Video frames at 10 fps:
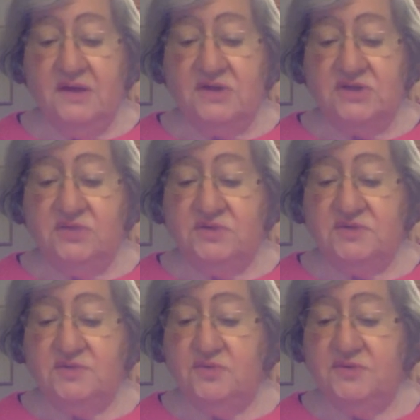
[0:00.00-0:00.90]
She was
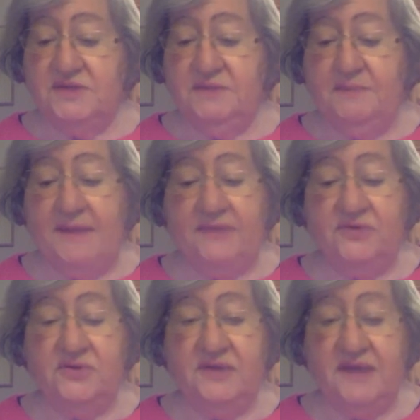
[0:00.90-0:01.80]
born in
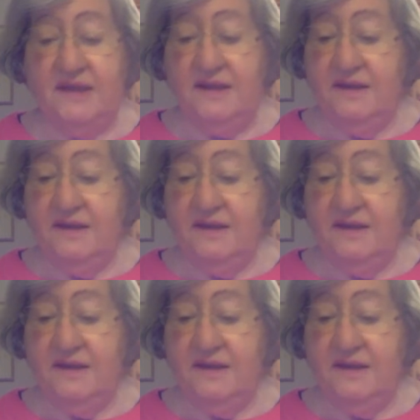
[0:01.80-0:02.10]
Parthenay,